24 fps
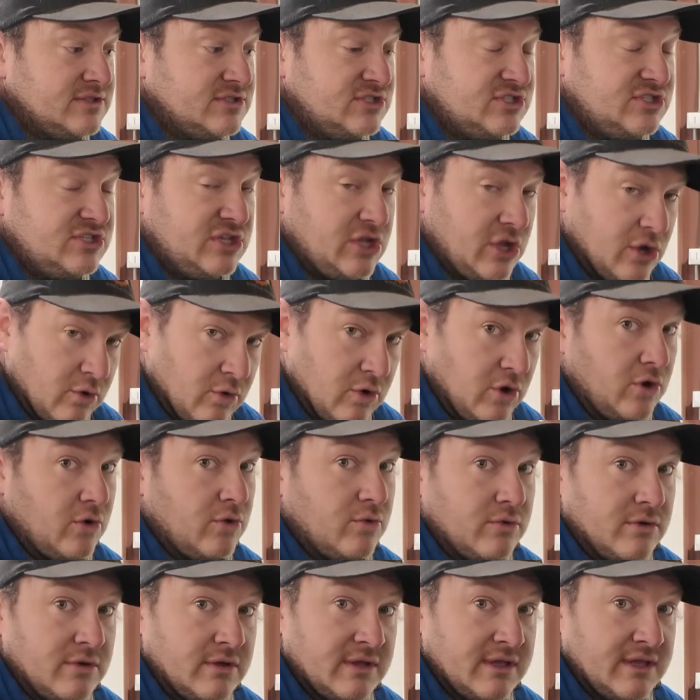
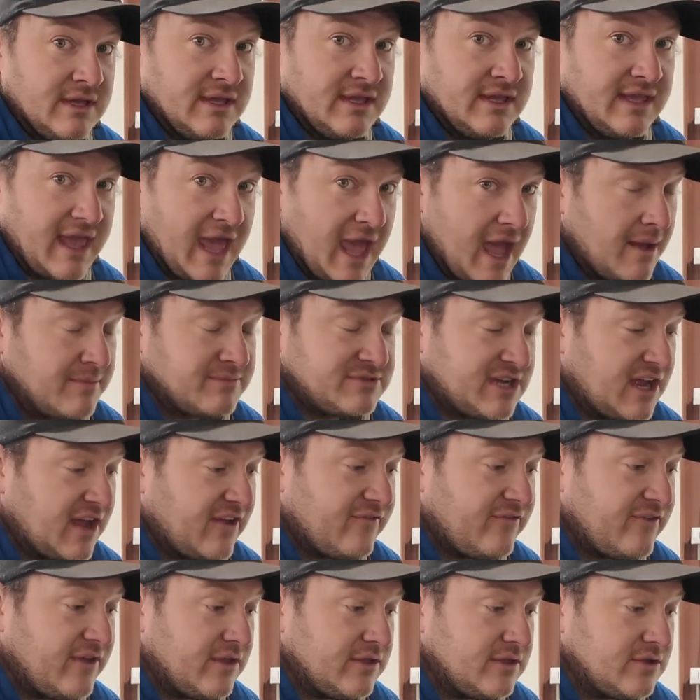0
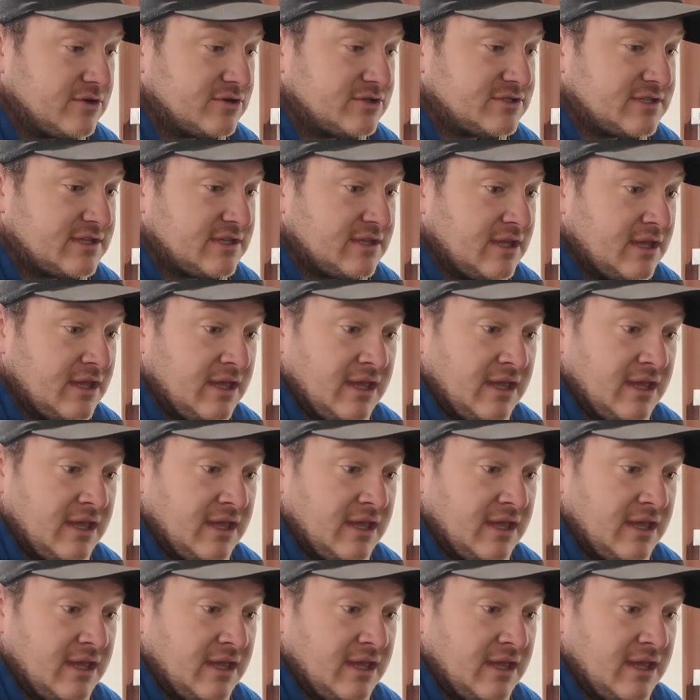camshaft failures